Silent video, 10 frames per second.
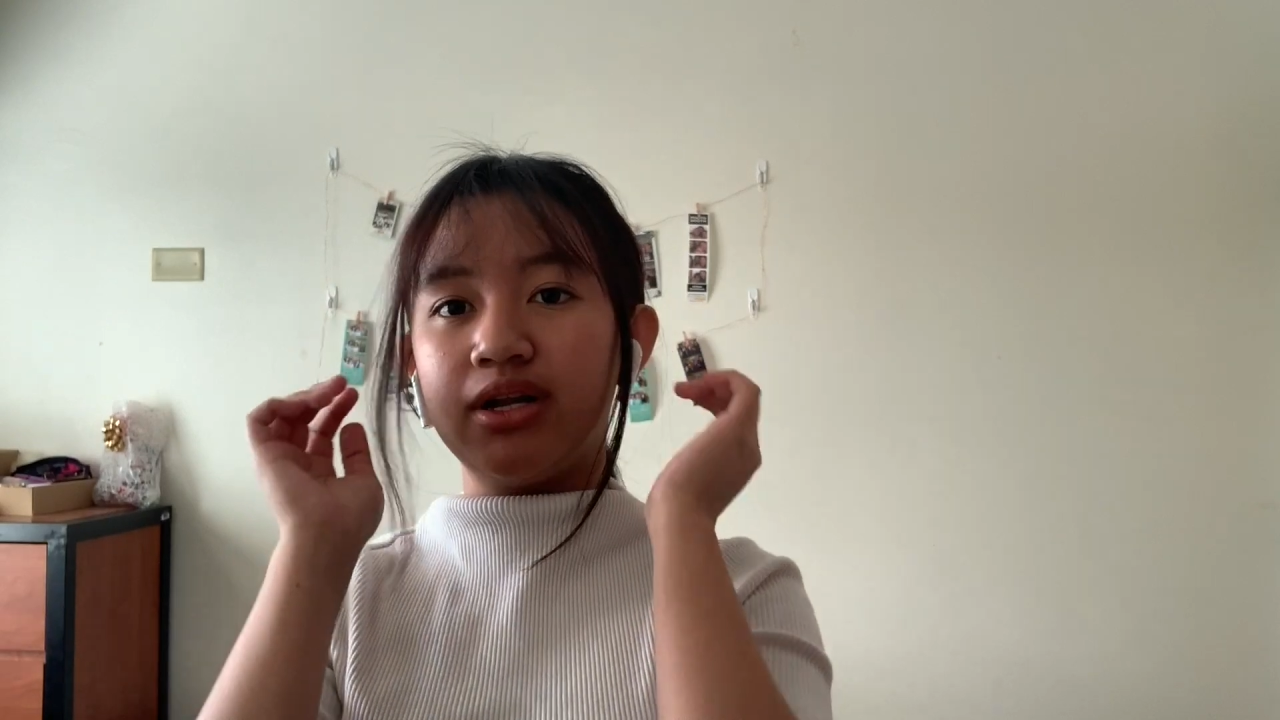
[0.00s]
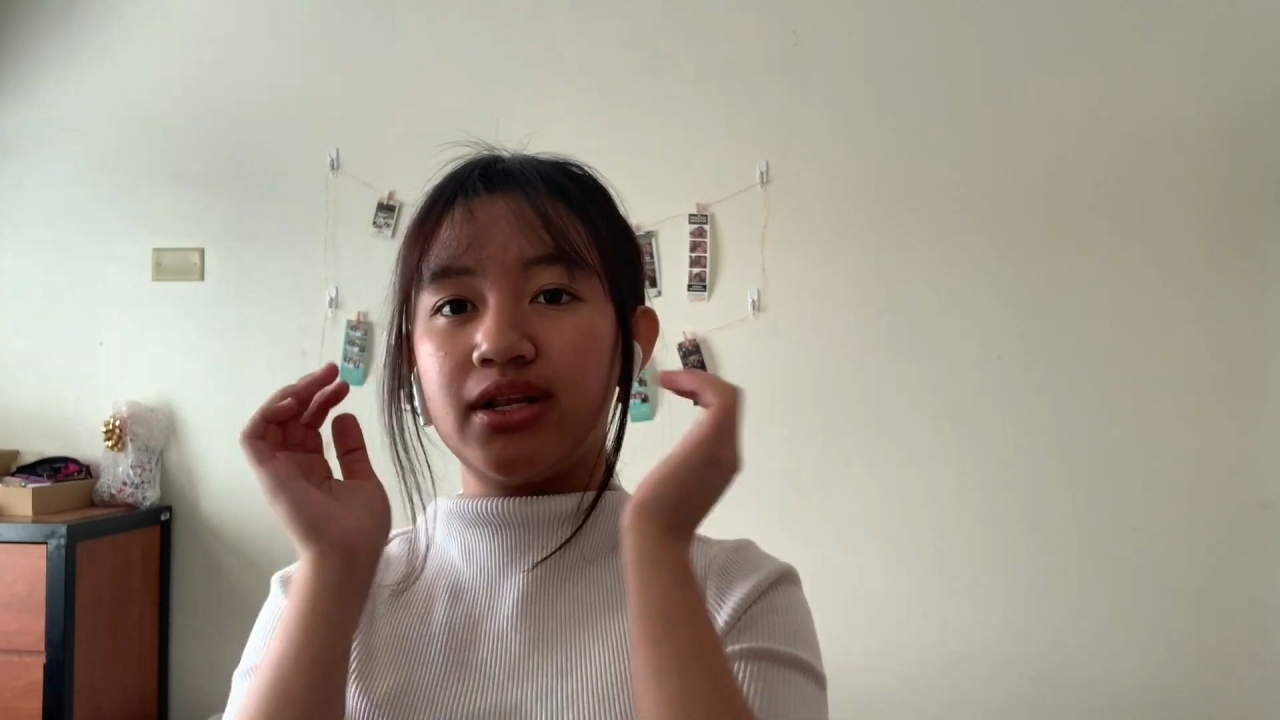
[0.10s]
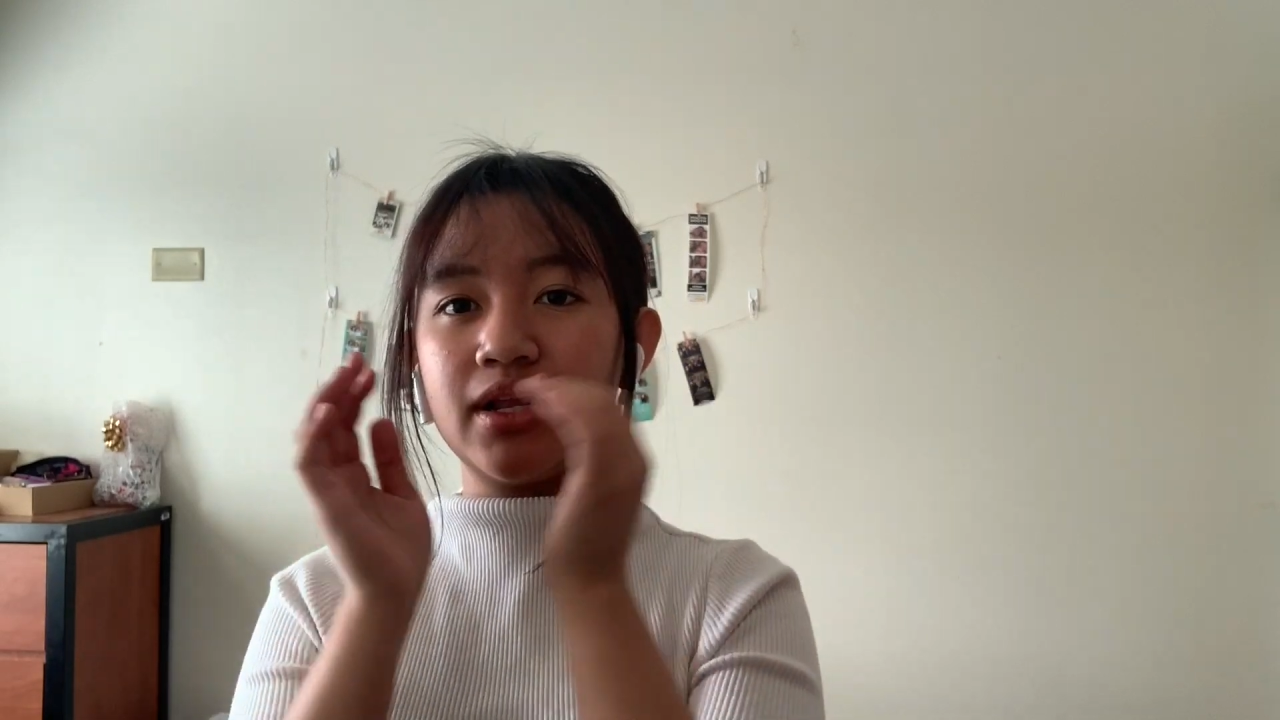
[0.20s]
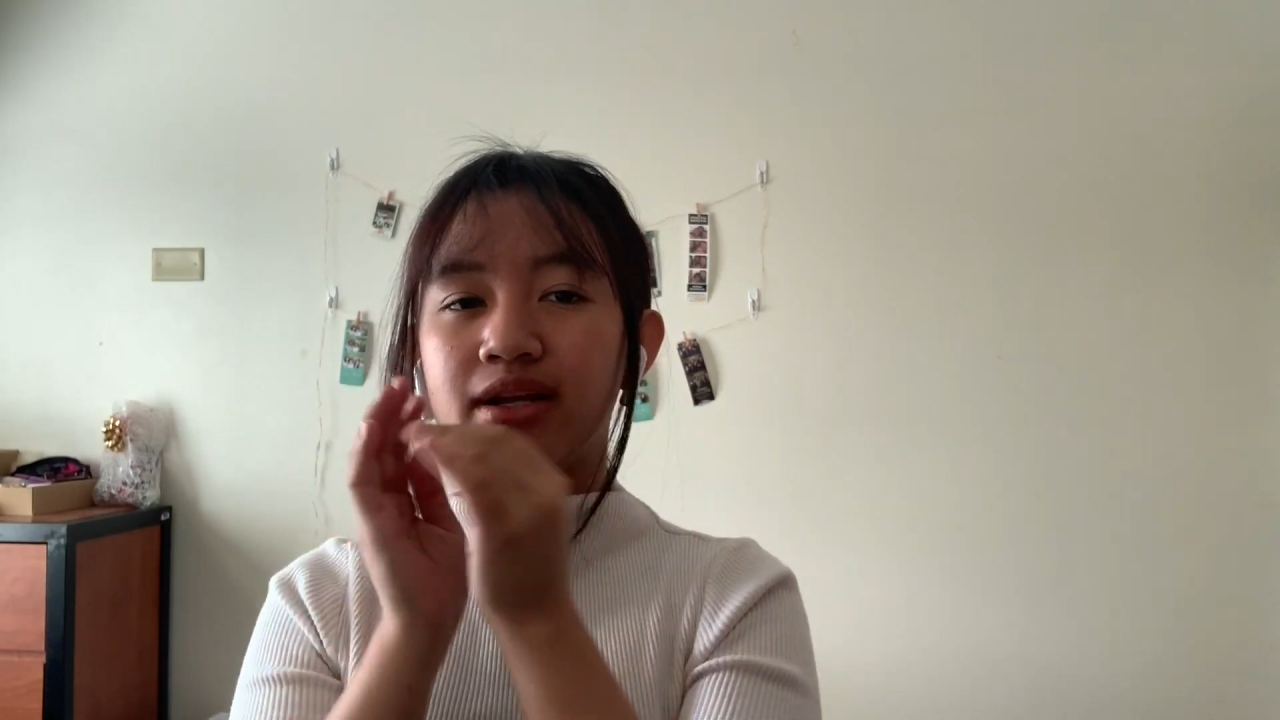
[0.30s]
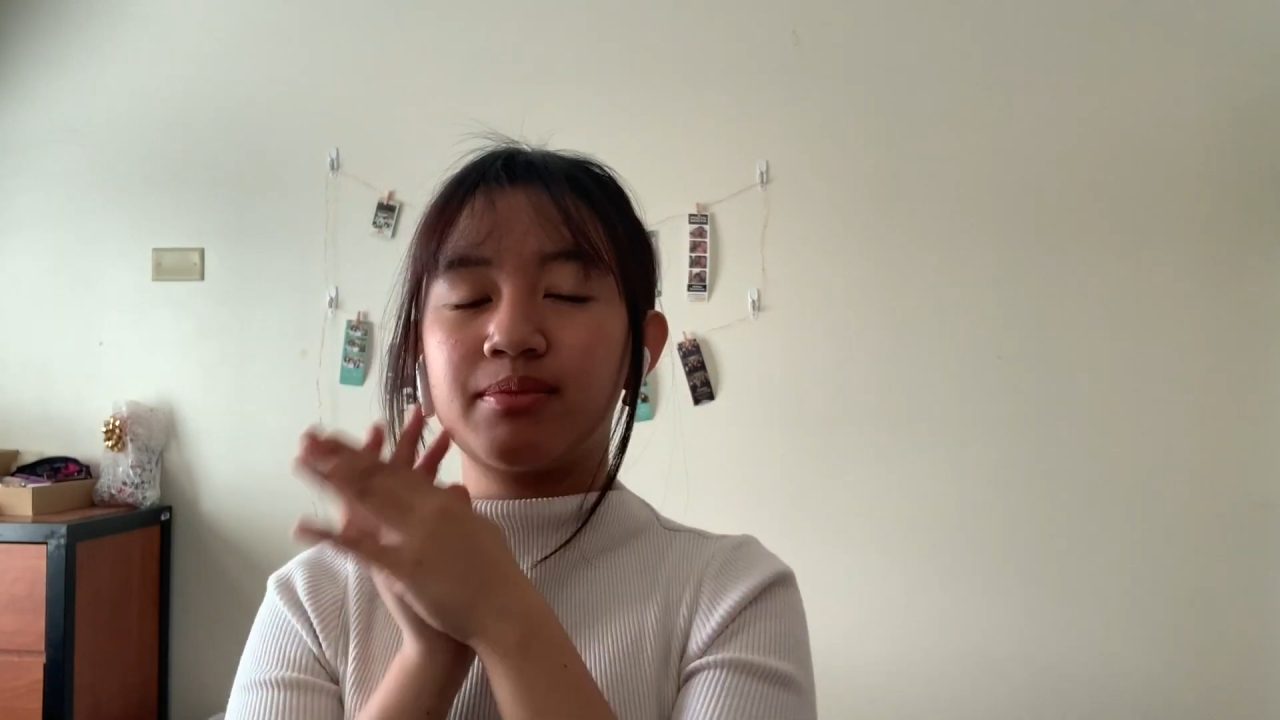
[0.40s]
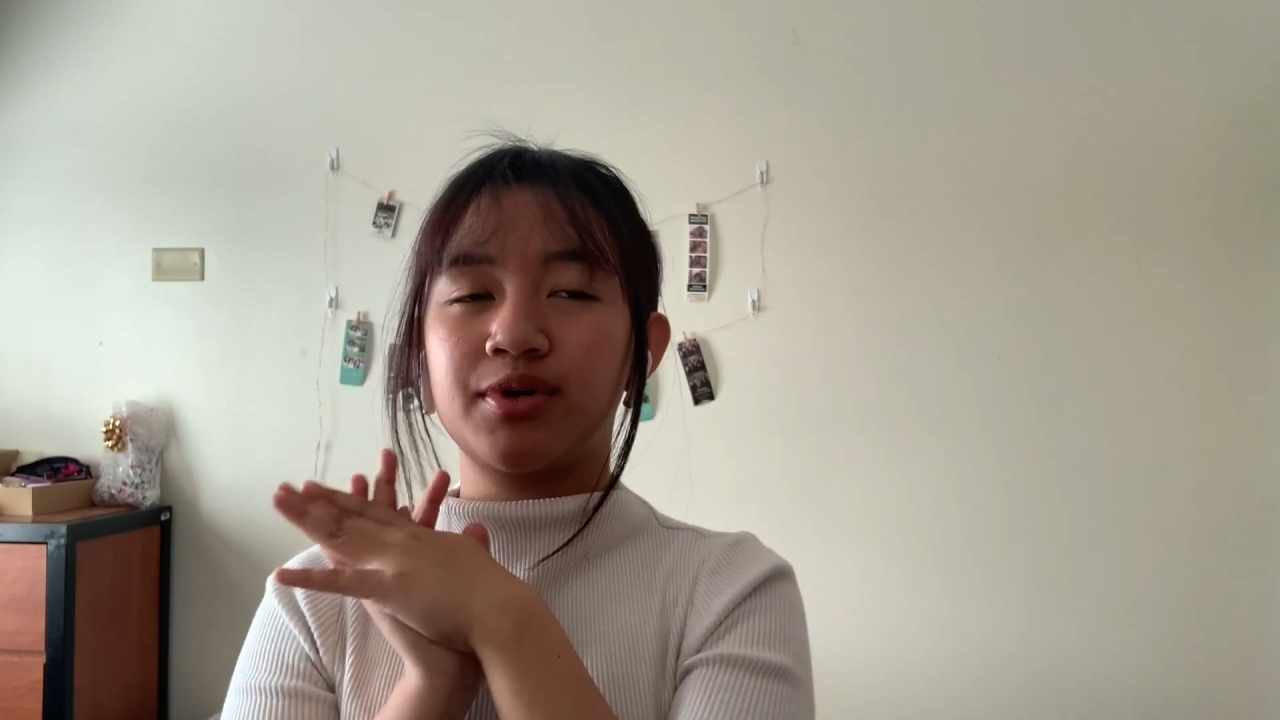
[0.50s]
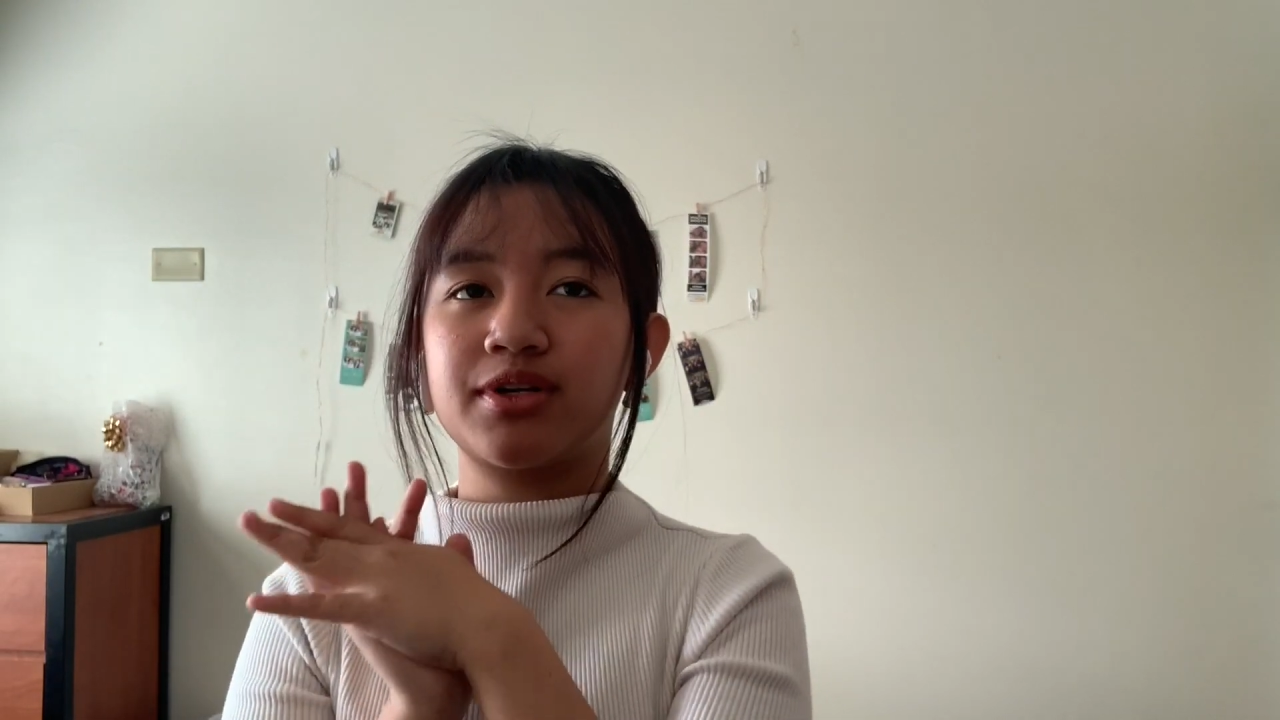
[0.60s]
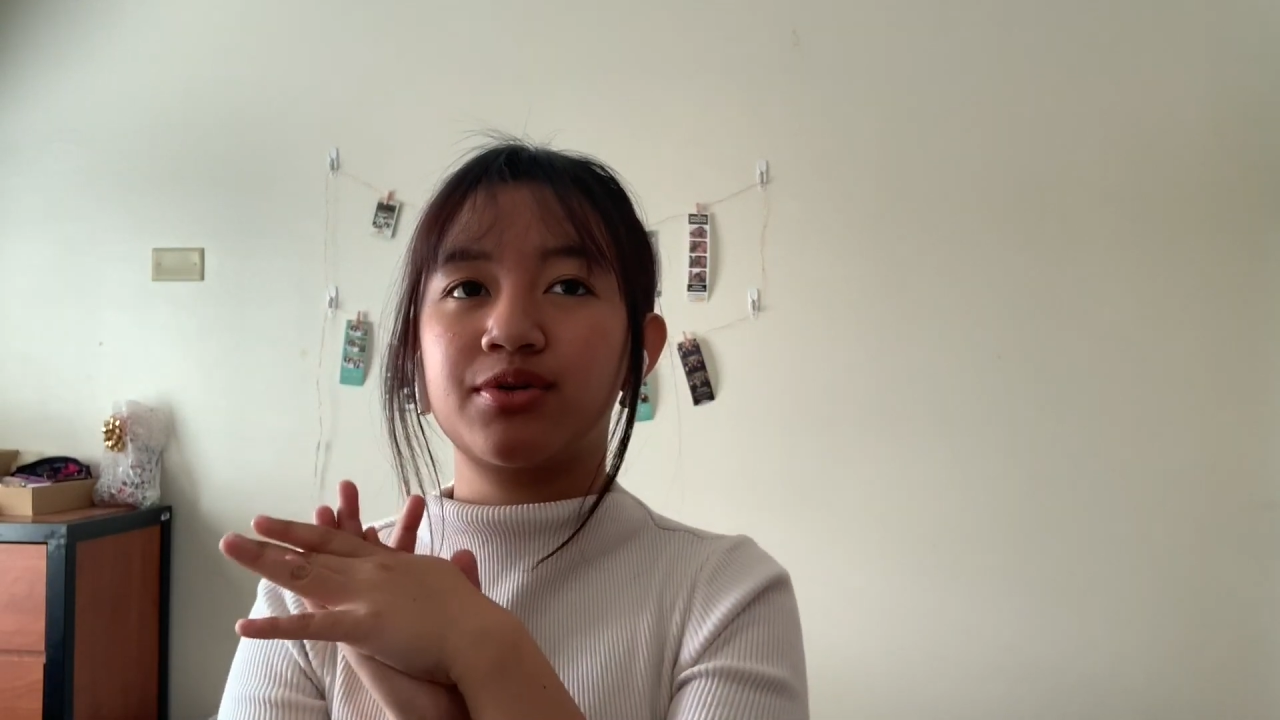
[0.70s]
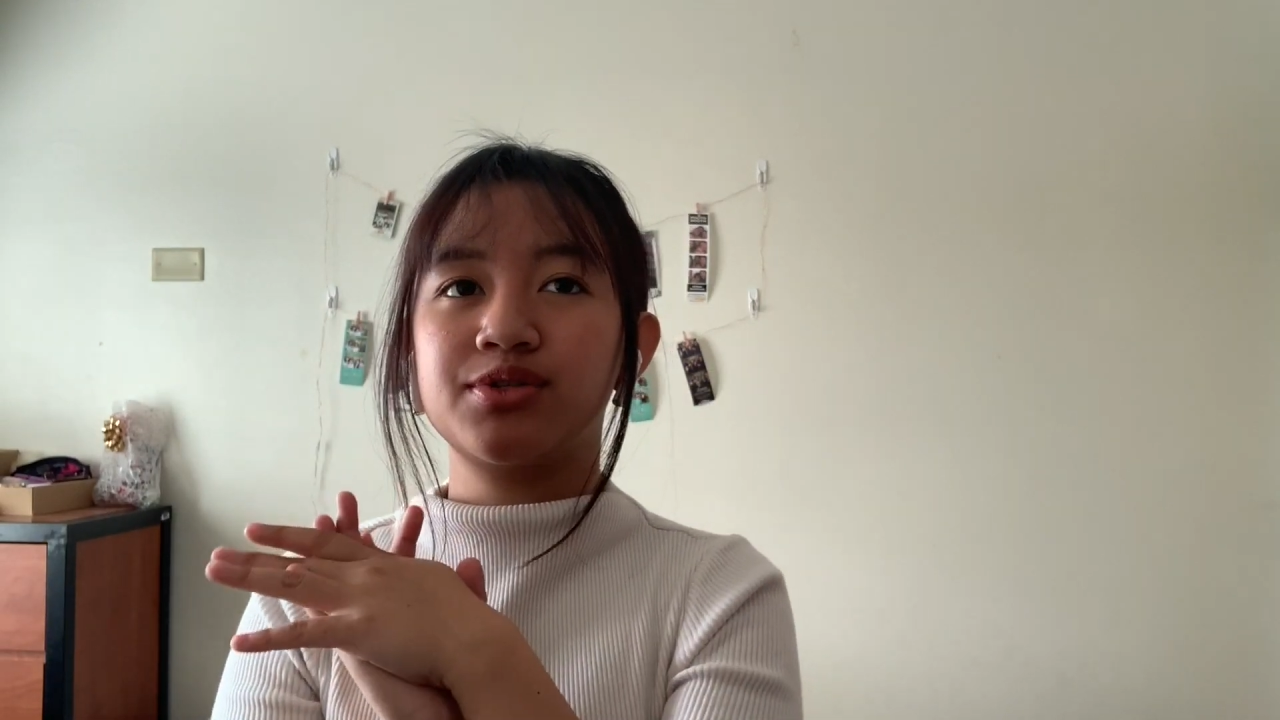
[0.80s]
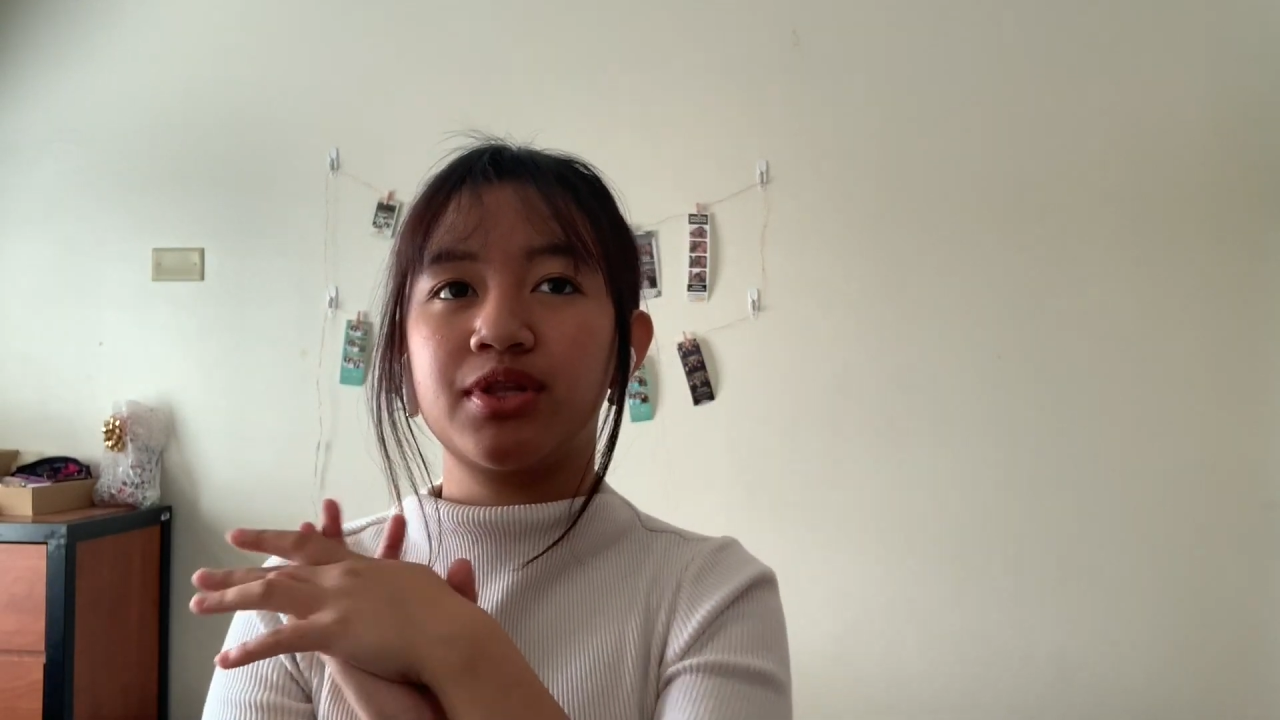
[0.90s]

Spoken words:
and then I'm gonna go to